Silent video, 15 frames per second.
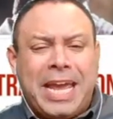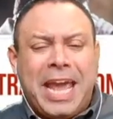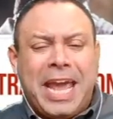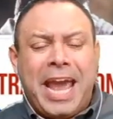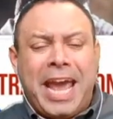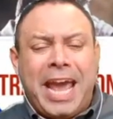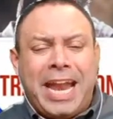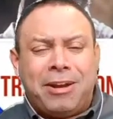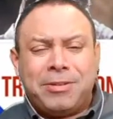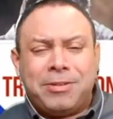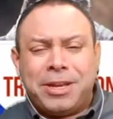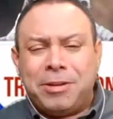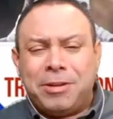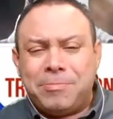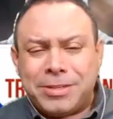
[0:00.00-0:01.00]
and our you know
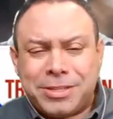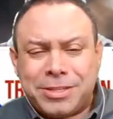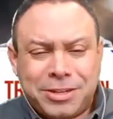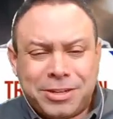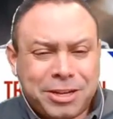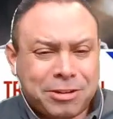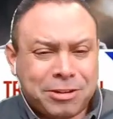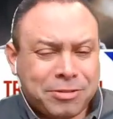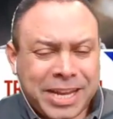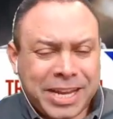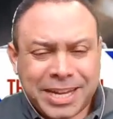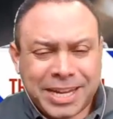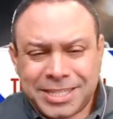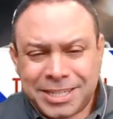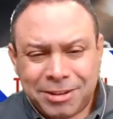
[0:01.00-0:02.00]
most of the Eureka's, you
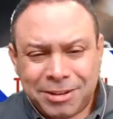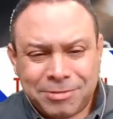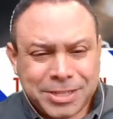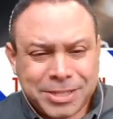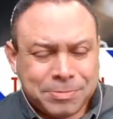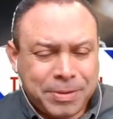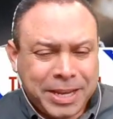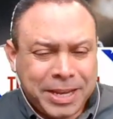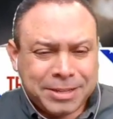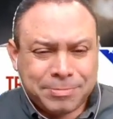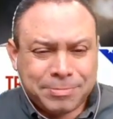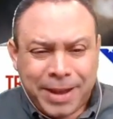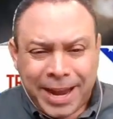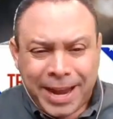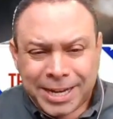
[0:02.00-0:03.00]
know, we speak
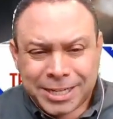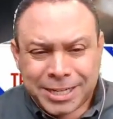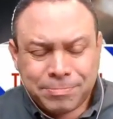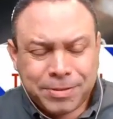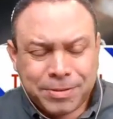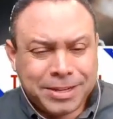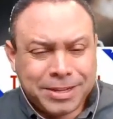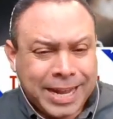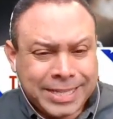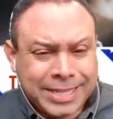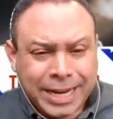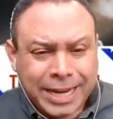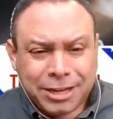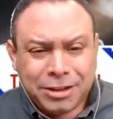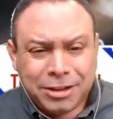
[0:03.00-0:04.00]
Spanish, but not that good, and